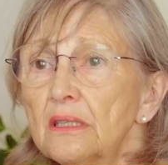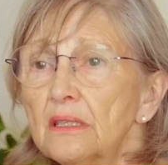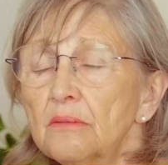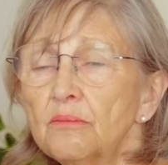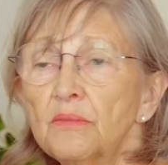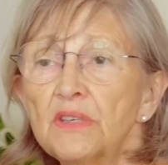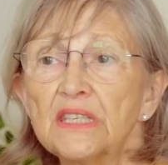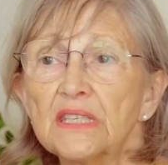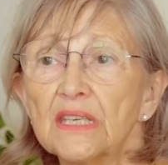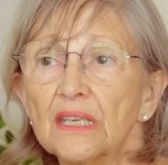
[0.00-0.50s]
is
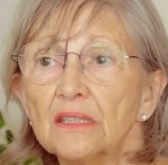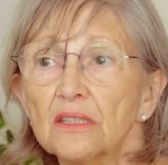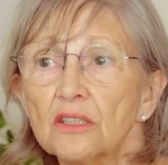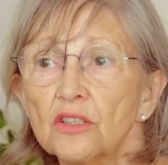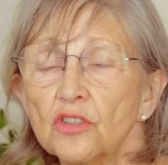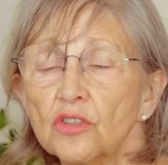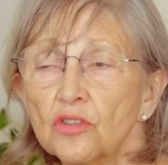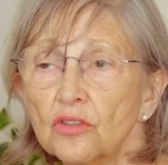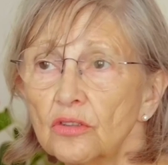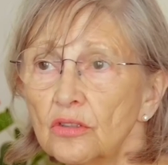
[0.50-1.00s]

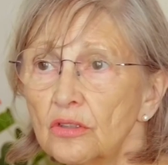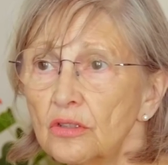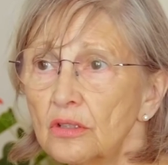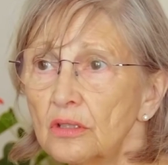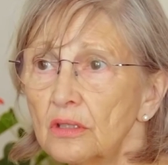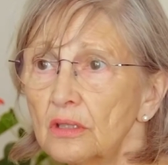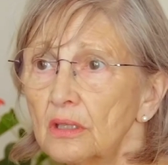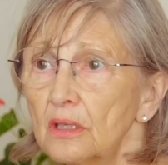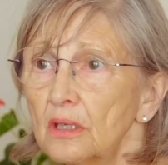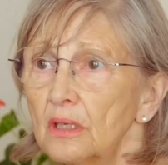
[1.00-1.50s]
misunderstood,
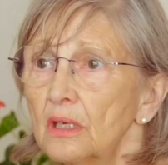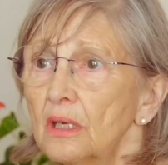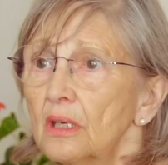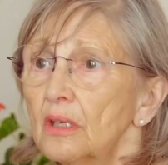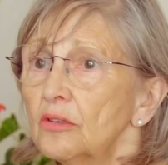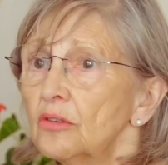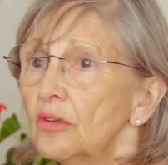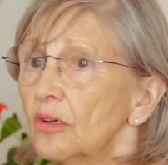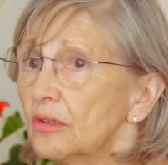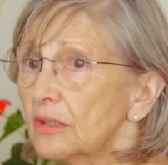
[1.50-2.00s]

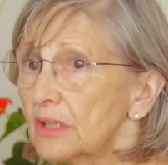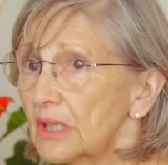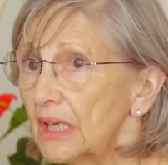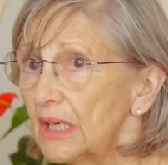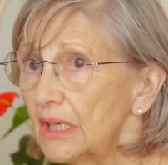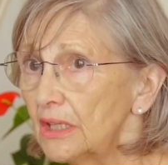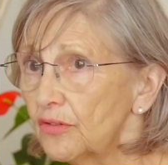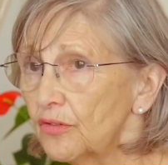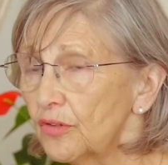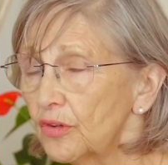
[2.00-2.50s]
not
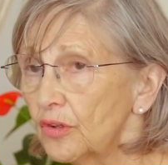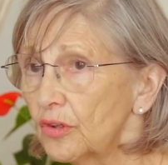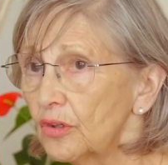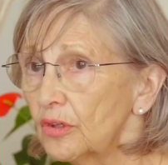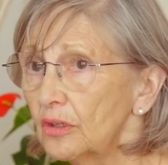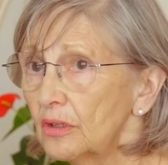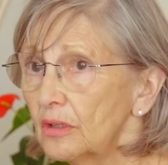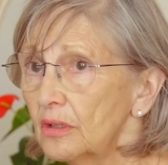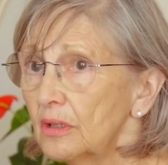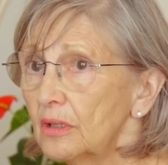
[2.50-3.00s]
cared for,